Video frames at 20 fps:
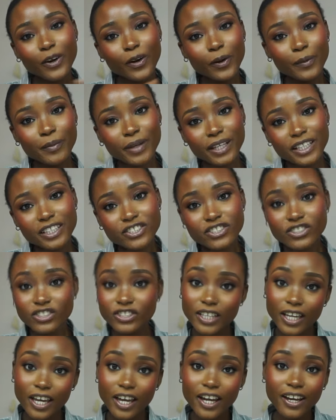comment,
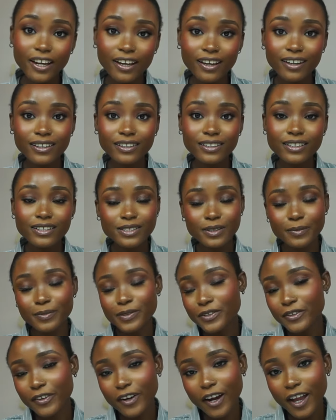share,
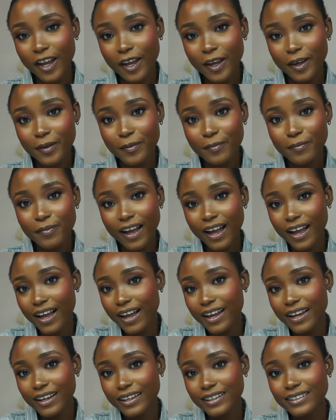subscribe,
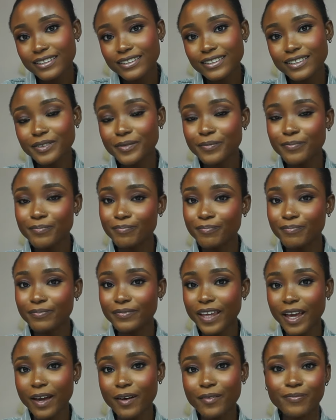and...
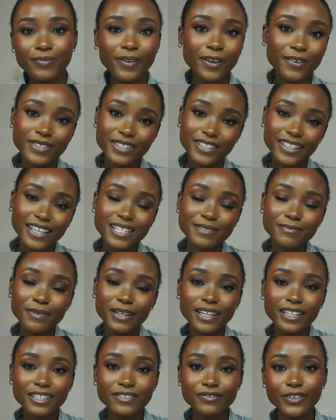yeah, I'll see you guys in my
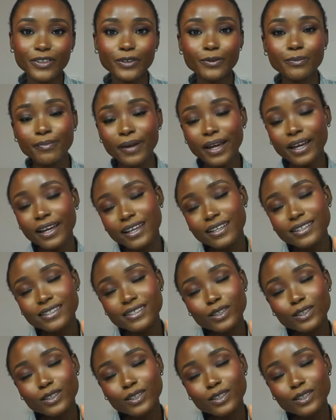next video. Bye,